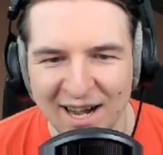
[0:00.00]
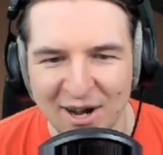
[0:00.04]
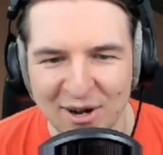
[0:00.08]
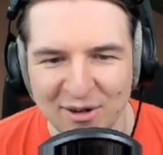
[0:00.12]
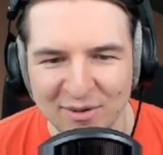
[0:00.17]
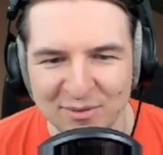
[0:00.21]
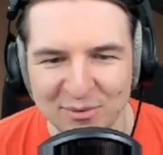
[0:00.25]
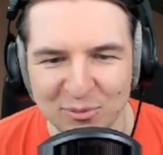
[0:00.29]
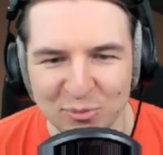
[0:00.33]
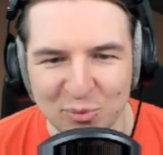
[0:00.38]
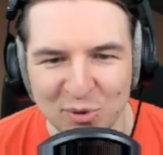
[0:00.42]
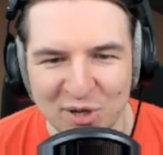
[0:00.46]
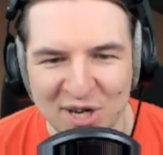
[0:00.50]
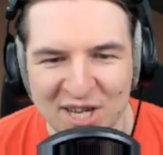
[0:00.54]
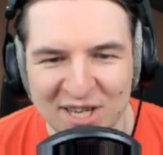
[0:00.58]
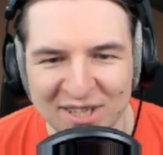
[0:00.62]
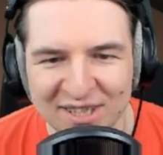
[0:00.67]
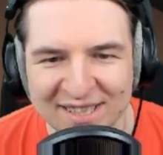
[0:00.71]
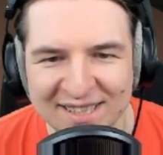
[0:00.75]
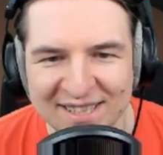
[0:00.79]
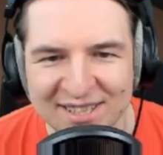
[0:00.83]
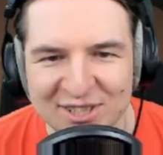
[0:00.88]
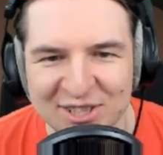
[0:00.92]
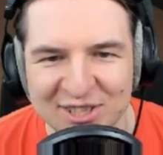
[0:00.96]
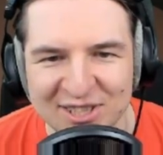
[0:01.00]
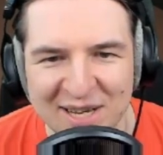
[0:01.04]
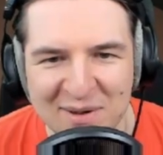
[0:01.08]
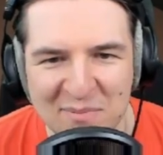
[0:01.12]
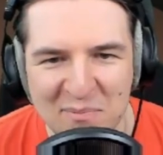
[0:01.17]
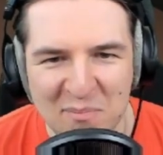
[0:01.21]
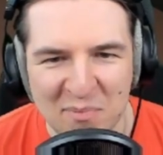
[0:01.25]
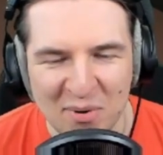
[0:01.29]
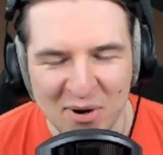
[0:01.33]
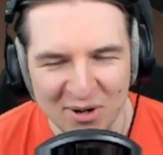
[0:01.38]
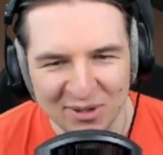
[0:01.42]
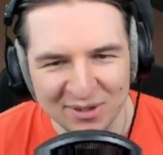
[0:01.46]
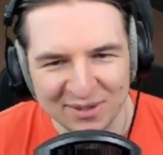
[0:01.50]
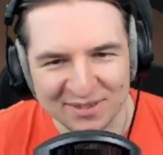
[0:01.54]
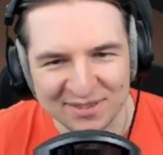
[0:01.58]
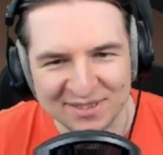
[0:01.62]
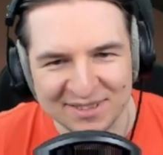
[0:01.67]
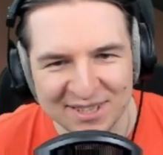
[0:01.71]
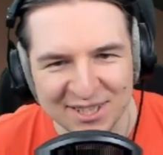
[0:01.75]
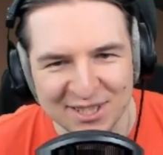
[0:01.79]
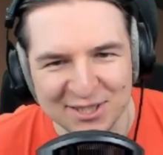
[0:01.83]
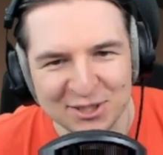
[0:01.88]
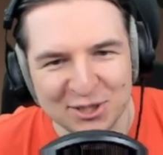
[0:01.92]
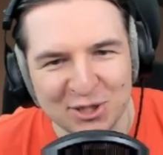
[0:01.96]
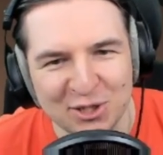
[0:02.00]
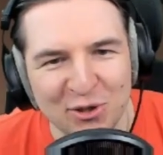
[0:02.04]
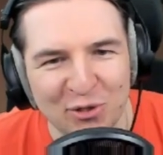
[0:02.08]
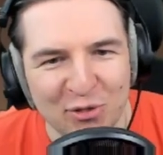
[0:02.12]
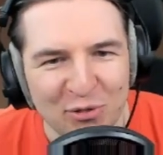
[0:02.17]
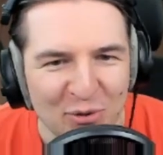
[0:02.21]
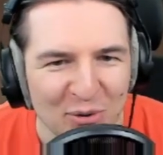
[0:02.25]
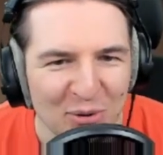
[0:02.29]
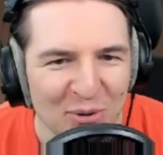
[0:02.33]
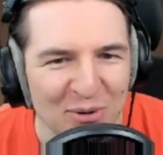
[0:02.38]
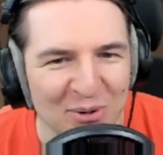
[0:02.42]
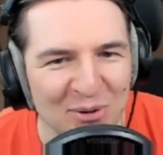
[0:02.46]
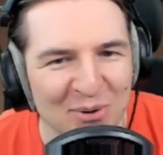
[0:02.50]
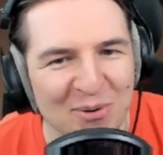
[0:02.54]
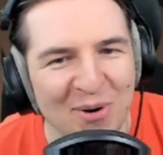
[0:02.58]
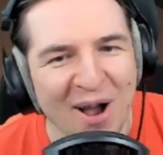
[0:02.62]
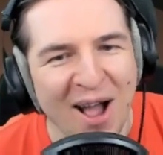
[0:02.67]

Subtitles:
weird symbols. There's Cthulhu